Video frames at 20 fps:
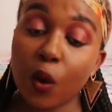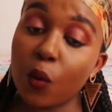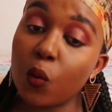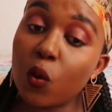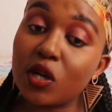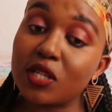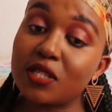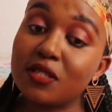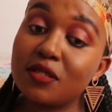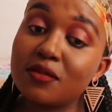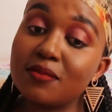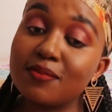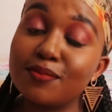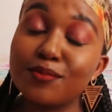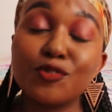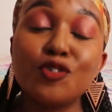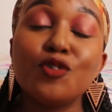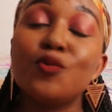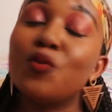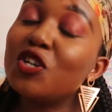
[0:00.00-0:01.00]
what?
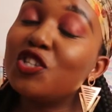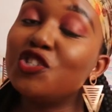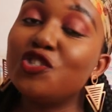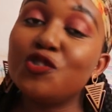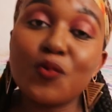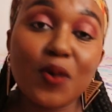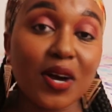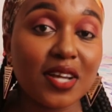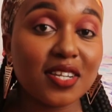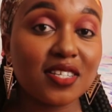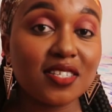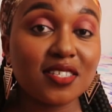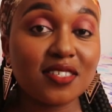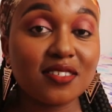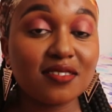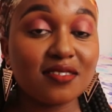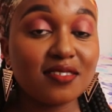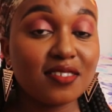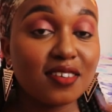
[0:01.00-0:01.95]
Do what you want.